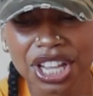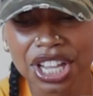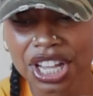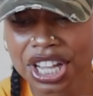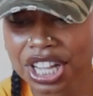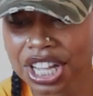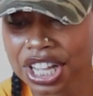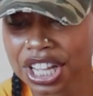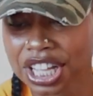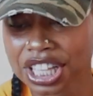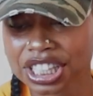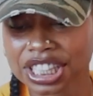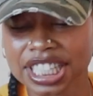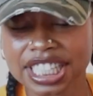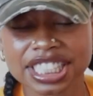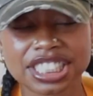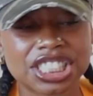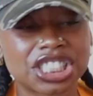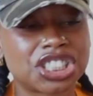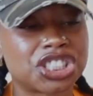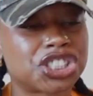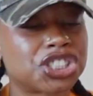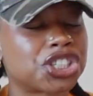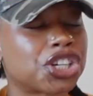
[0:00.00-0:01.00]

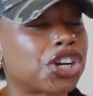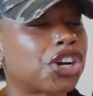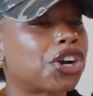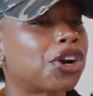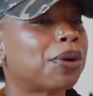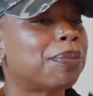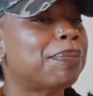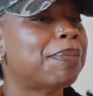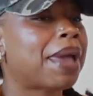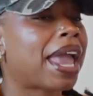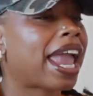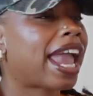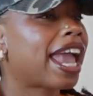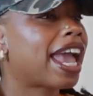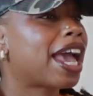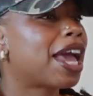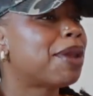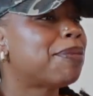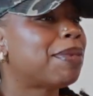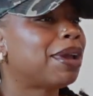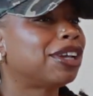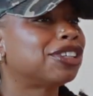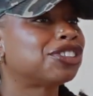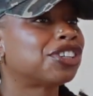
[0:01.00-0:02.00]
listens to her
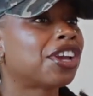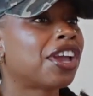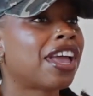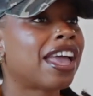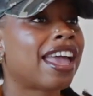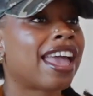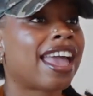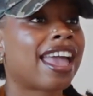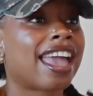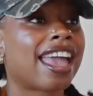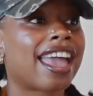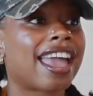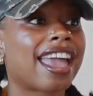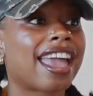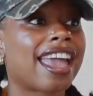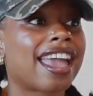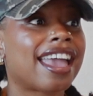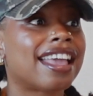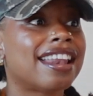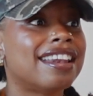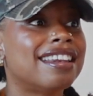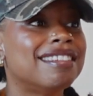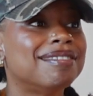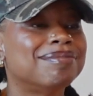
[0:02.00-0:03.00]
man. Make sure.
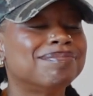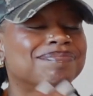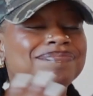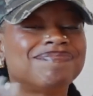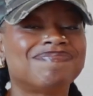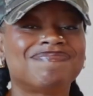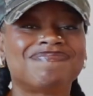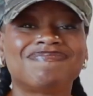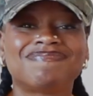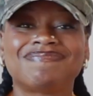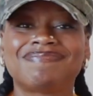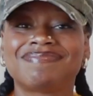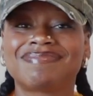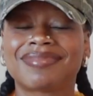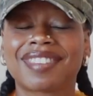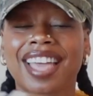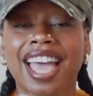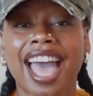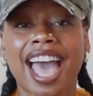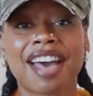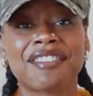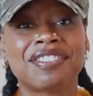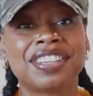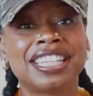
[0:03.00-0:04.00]
And
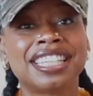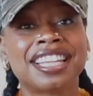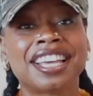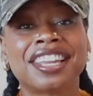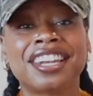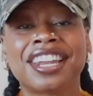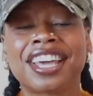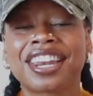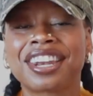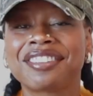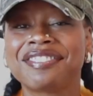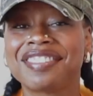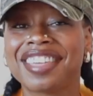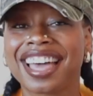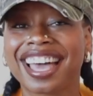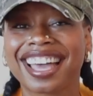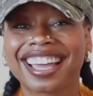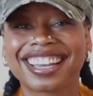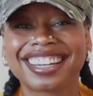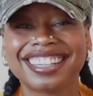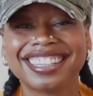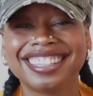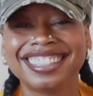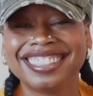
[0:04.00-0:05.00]
haven't done none of
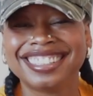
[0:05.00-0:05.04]
that.